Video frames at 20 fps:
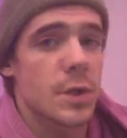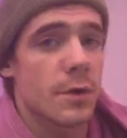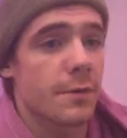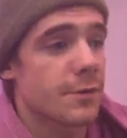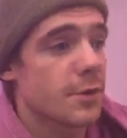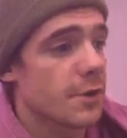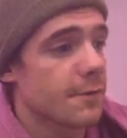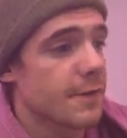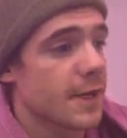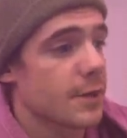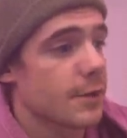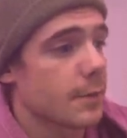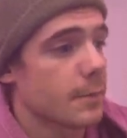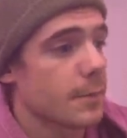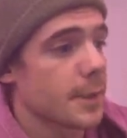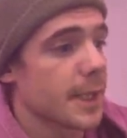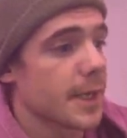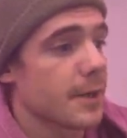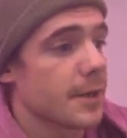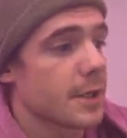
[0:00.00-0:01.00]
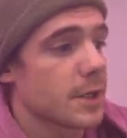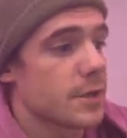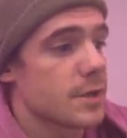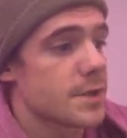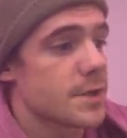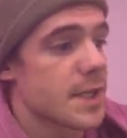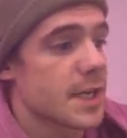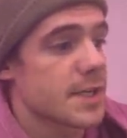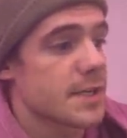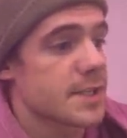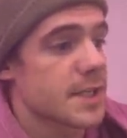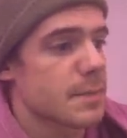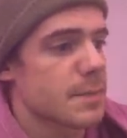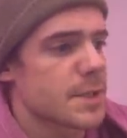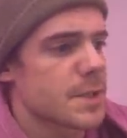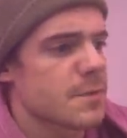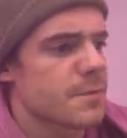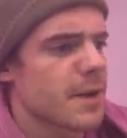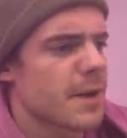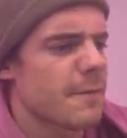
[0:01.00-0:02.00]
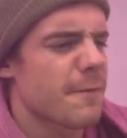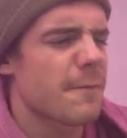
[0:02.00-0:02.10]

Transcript: if you're a veteran player and you decide to skip this event,